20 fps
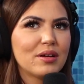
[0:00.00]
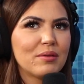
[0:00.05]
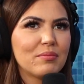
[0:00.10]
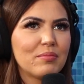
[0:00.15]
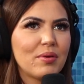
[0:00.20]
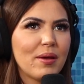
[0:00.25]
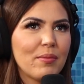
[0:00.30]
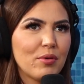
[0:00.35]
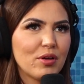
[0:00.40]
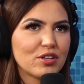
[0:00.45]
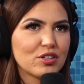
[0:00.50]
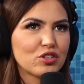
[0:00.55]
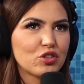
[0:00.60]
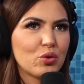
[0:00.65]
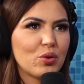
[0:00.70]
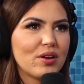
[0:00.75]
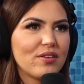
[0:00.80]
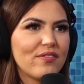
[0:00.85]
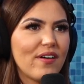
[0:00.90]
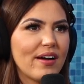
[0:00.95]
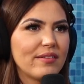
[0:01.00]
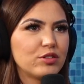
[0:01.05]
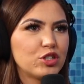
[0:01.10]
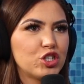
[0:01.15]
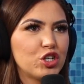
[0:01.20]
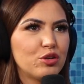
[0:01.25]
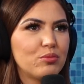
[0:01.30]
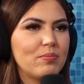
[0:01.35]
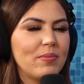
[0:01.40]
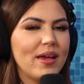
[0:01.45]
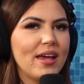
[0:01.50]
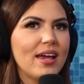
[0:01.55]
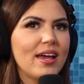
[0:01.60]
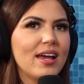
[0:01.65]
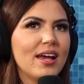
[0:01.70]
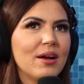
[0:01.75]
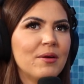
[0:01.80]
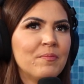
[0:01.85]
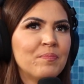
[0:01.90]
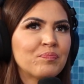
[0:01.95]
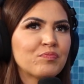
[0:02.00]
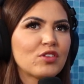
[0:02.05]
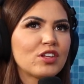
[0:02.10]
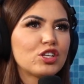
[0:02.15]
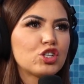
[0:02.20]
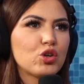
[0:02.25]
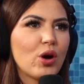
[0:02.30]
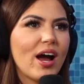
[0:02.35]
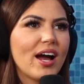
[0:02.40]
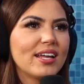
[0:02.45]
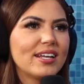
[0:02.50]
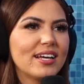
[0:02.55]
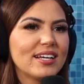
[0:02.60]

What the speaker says: people under 25 should be tried